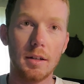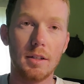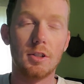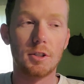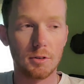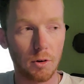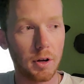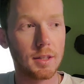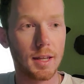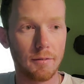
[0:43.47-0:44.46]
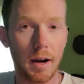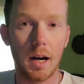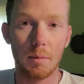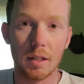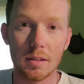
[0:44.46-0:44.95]
destroying the
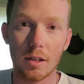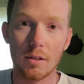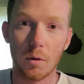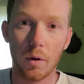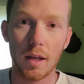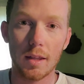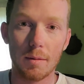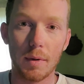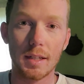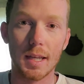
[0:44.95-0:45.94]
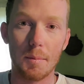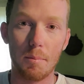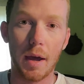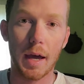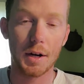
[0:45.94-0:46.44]
environment in such a way that makes
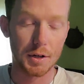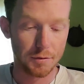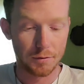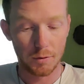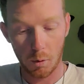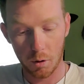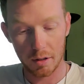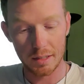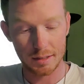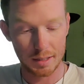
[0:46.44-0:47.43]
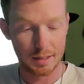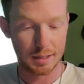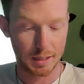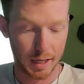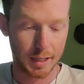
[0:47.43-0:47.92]
it better for
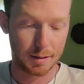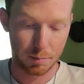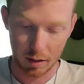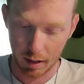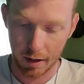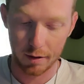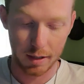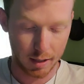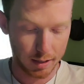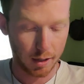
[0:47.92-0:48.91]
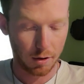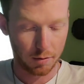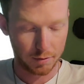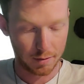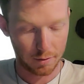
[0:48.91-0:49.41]
diseases like malaria and
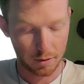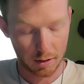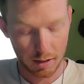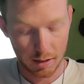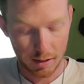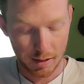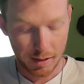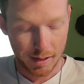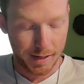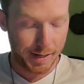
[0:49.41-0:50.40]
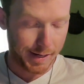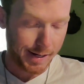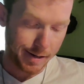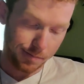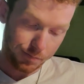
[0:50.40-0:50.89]
yellow fever.
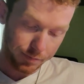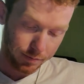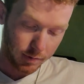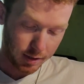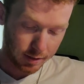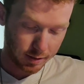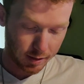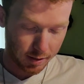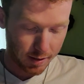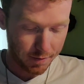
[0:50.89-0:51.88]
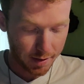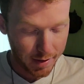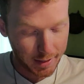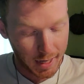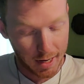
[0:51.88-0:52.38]
Uh, so I
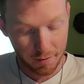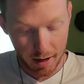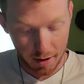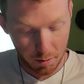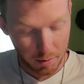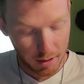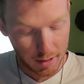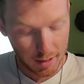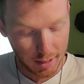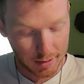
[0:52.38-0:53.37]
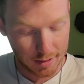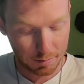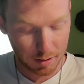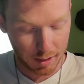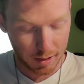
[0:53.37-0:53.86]
found that kind of eye-opening, and that
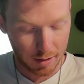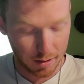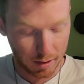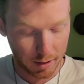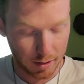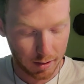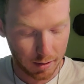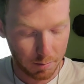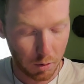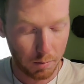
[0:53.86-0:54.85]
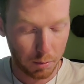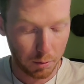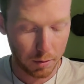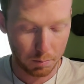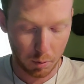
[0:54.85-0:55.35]
seems like a more
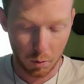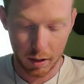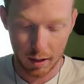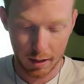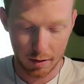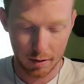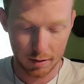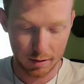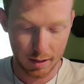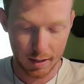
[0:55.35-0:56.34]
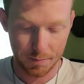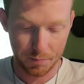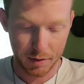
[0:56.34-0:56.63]
important point here is that